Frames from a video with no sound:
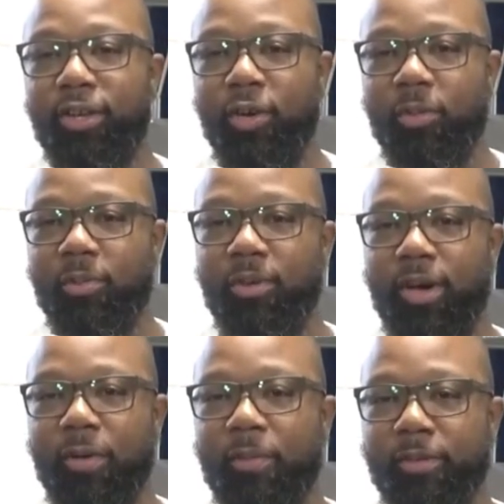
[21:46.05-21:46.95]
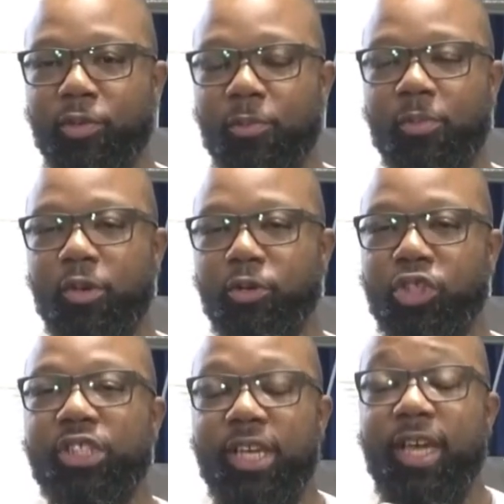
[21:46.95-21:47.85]
you know,
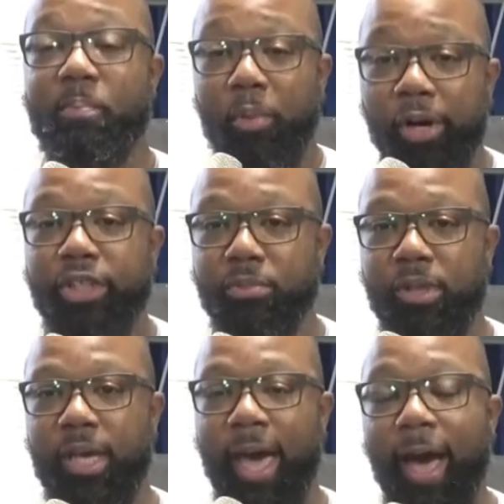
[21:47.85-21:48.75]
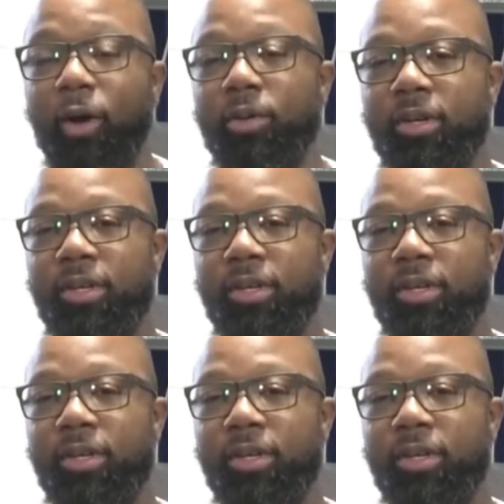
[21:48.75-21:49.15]
she did push me out.